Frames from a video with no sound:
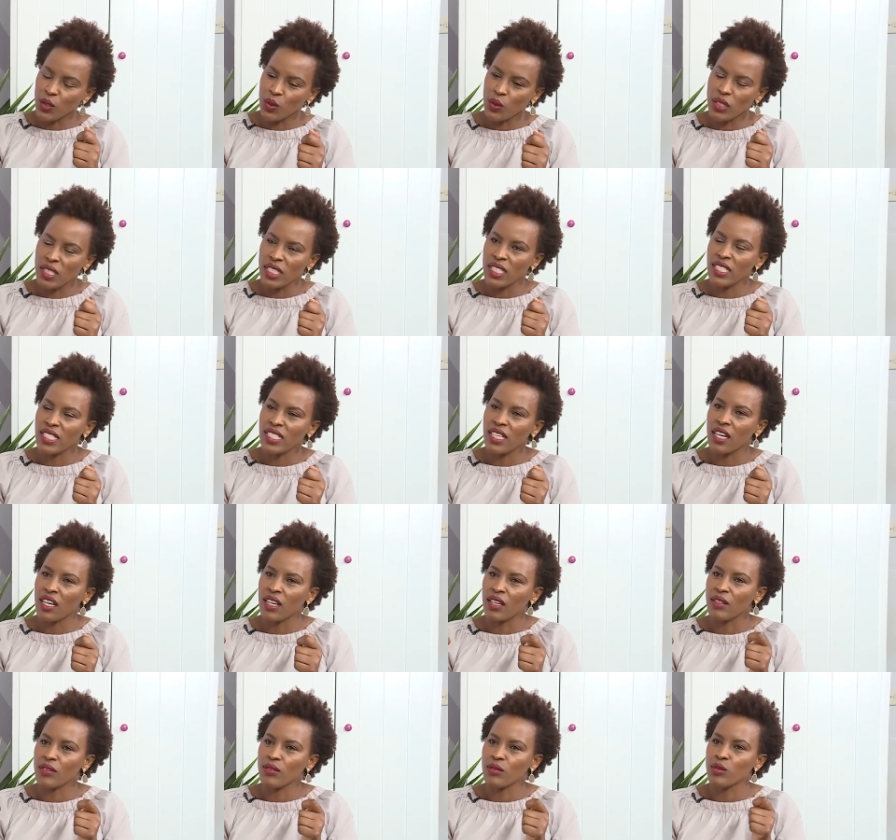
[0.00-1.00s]
you need
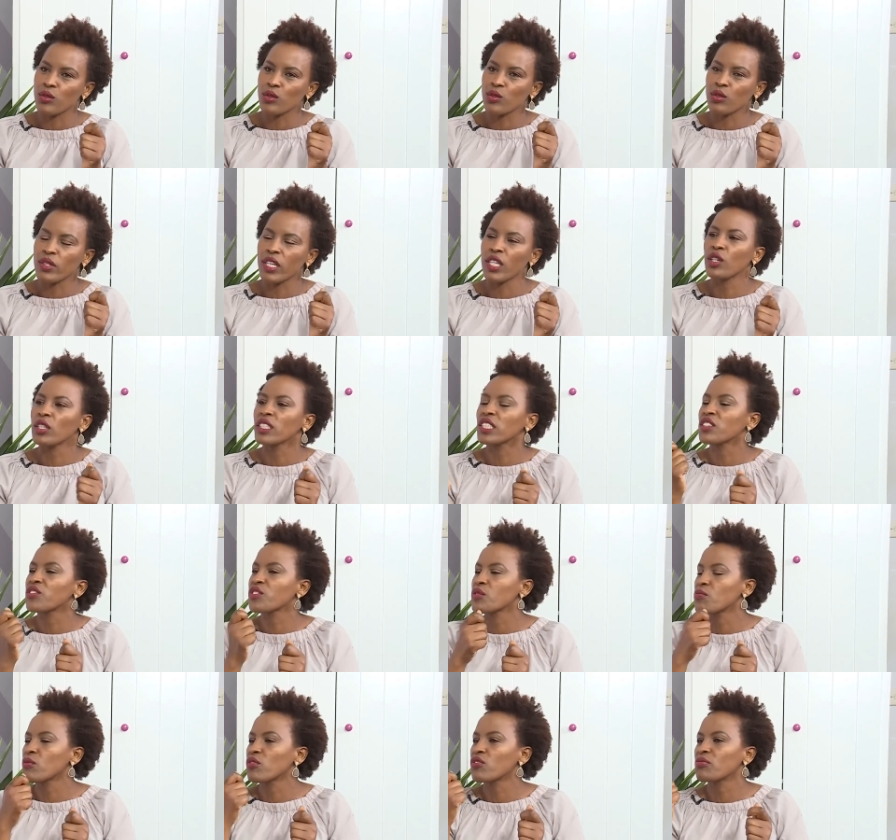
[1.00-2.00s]
uh, you can only
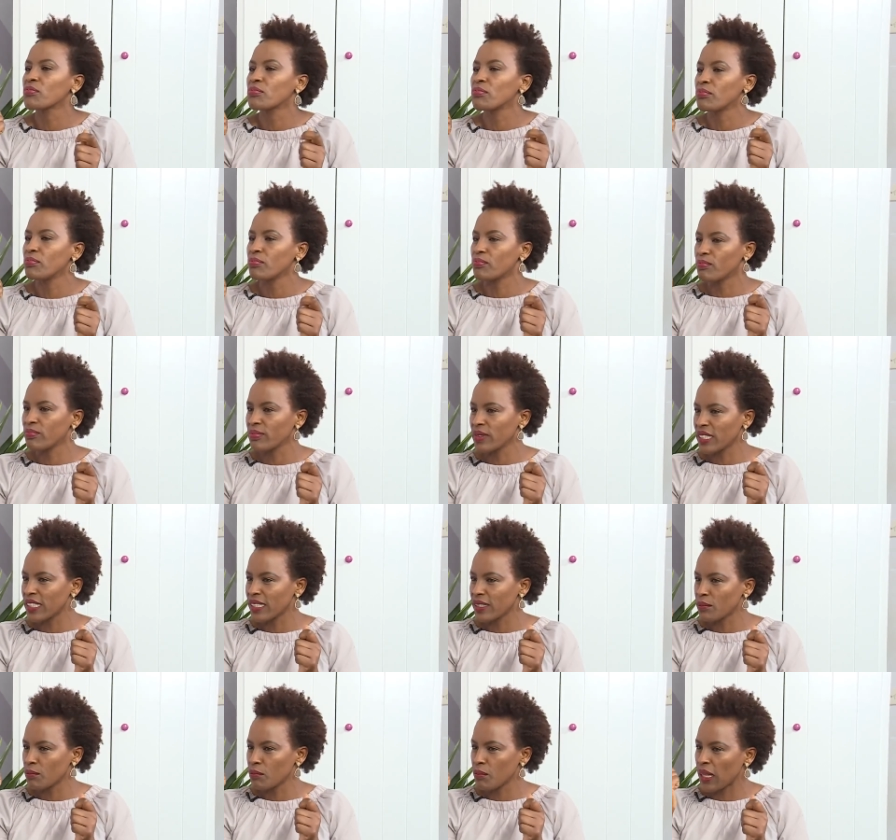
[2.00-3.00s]
remove
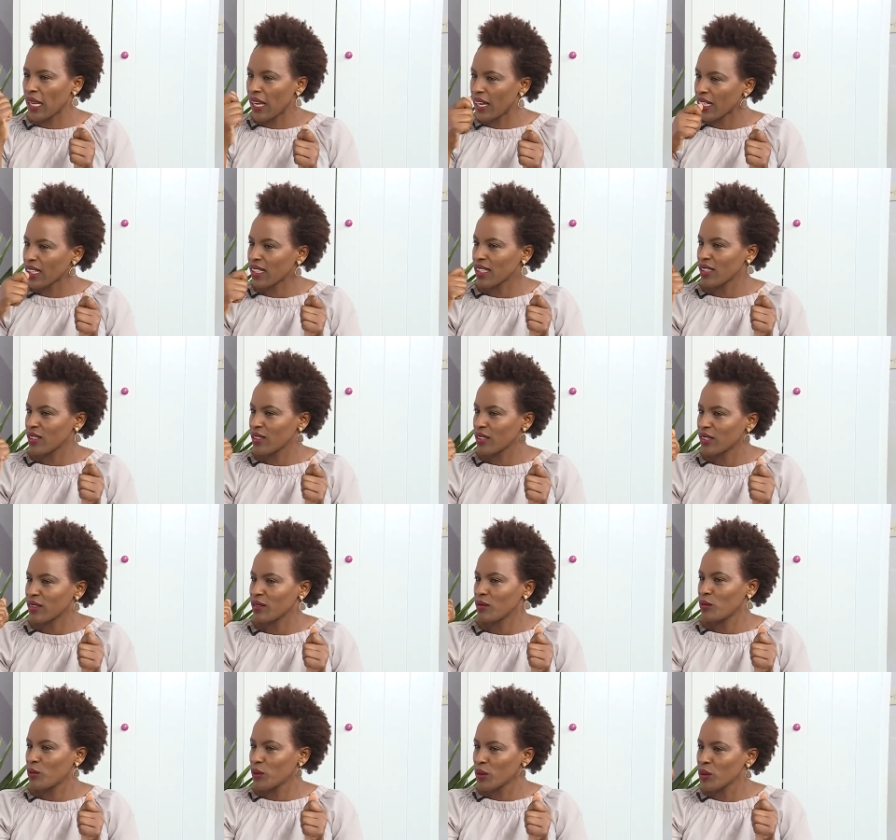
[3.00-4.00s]
plaque because
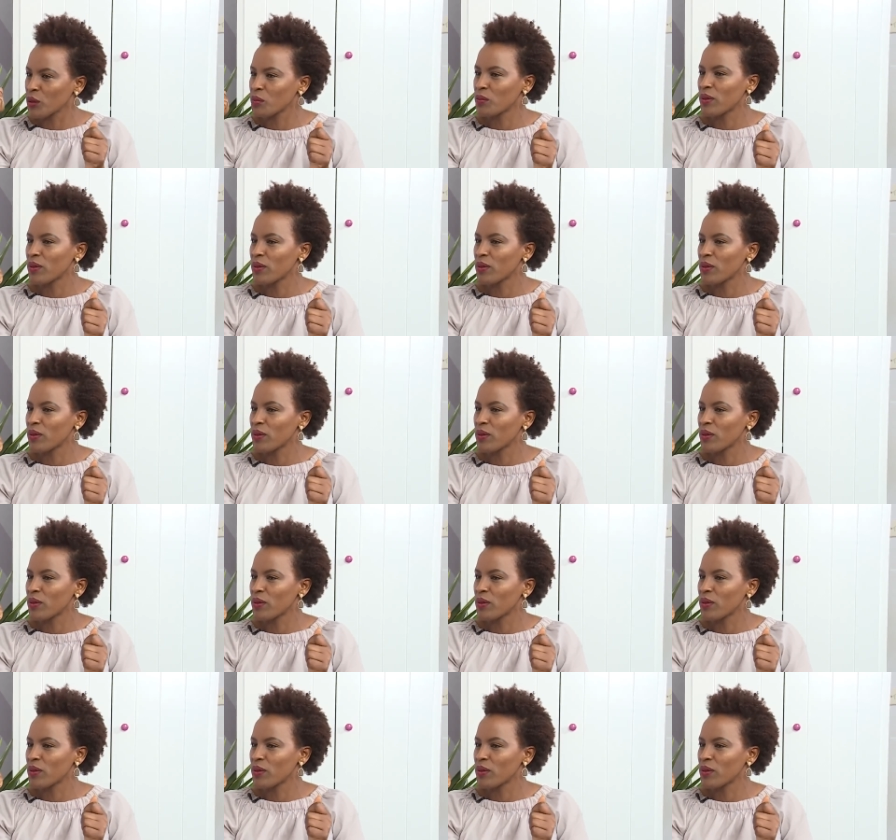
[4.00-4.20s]
when you